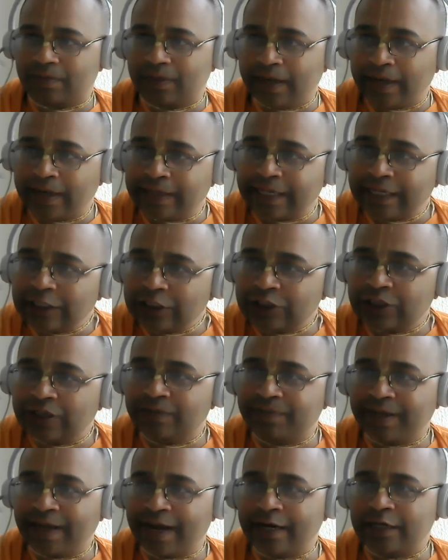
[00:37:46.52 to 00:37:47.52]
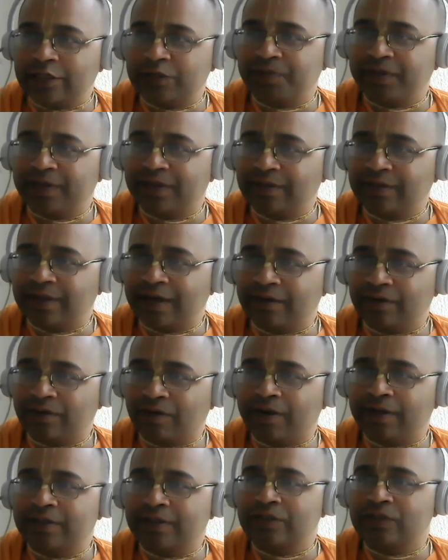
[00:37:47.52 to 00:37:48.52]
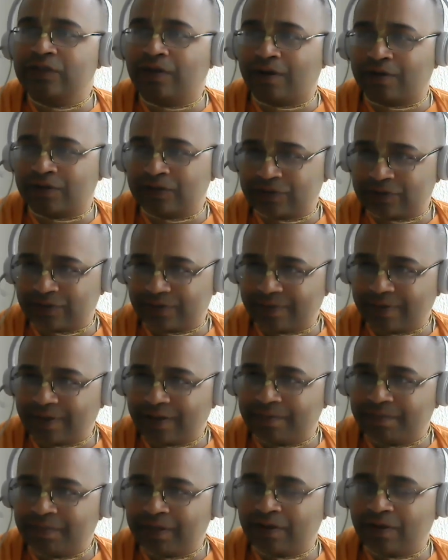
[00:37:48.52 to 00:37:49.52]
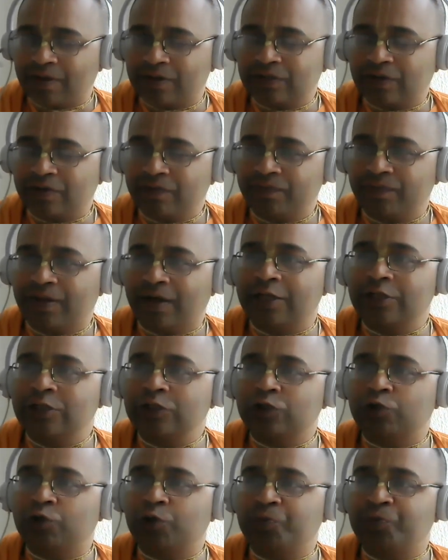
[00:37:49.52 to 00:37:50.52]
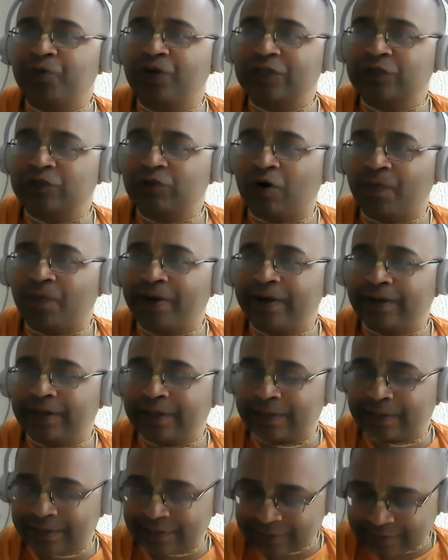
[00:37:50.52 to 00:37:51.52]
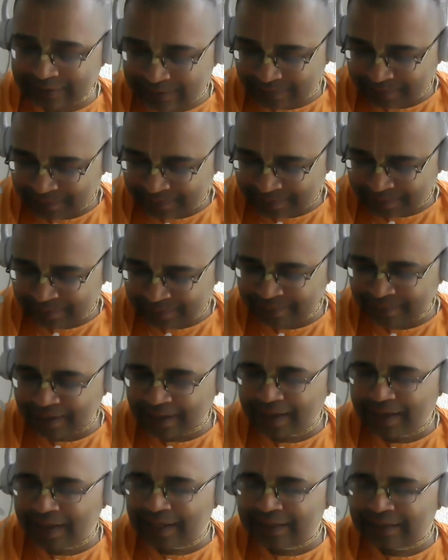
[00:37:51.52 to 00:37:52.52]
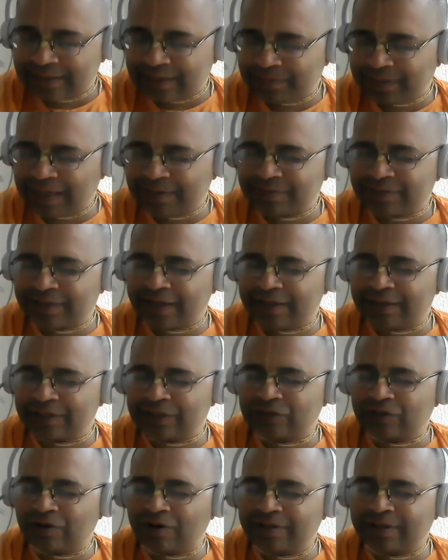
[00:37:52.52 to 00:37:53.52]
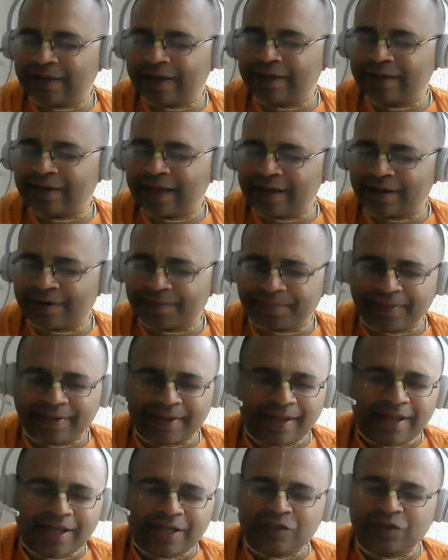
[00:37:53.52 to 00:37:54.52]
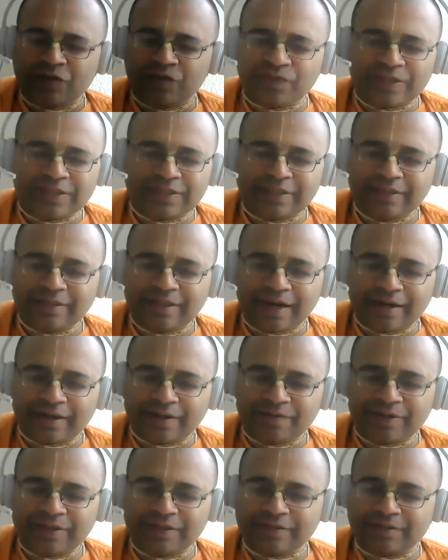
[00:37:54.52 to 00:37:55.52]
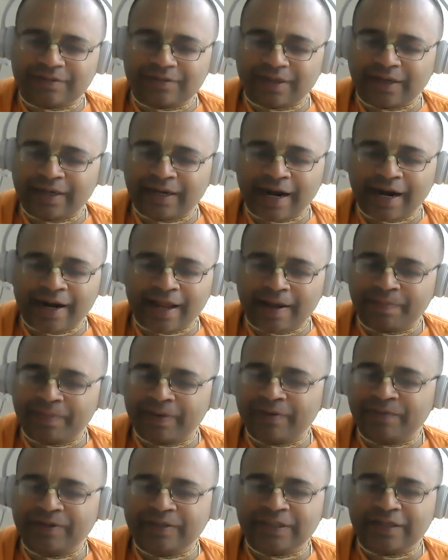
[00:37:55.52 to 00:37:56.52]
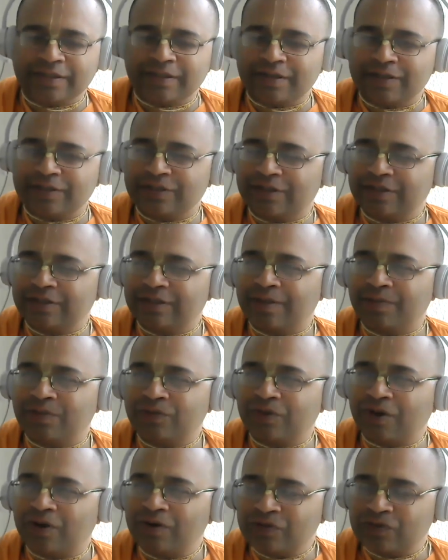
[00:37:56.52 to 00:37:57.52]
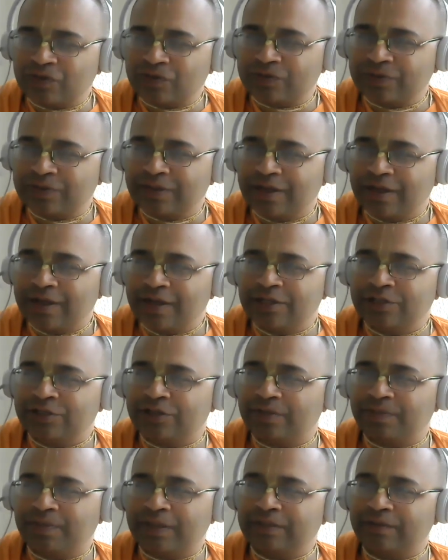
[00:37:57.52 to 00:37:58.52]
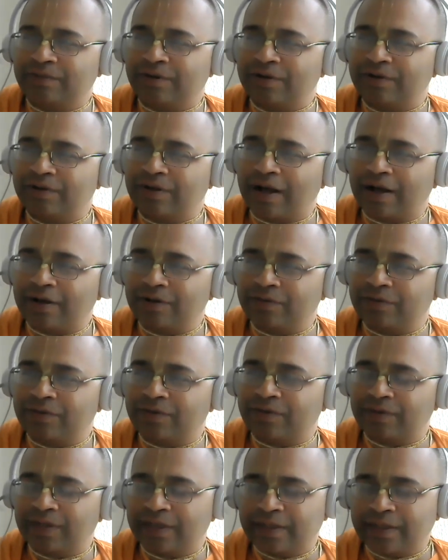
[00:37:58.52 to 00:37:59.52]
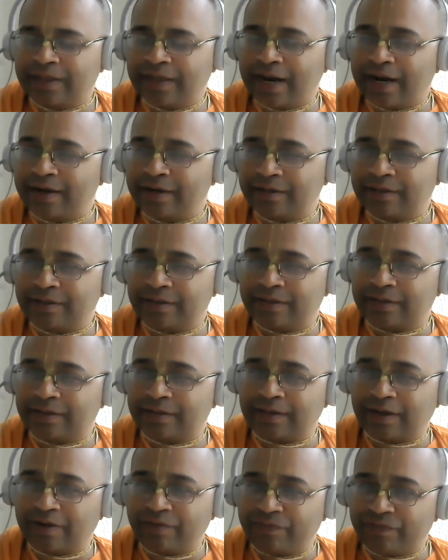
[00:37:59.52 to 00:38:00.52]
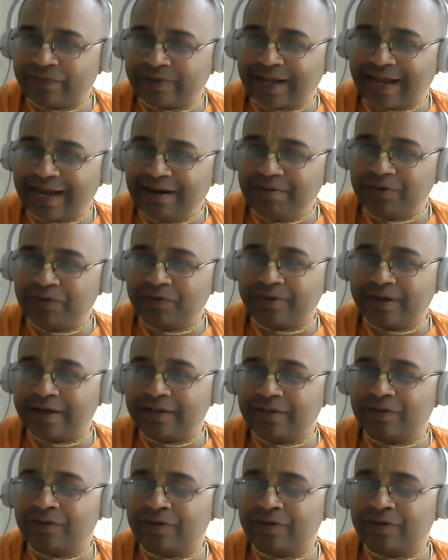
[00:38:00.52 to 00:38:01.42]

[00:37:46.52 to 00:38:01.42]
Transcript: intention behind speaking that knowledge is lost because of unscrupulous commentators. Hmm. Sometimes they distort the entire. So we see that even it had happened with Chaitanya Charitamrita also. Srila Bhaktivinoda Thakur, he had a tough time to get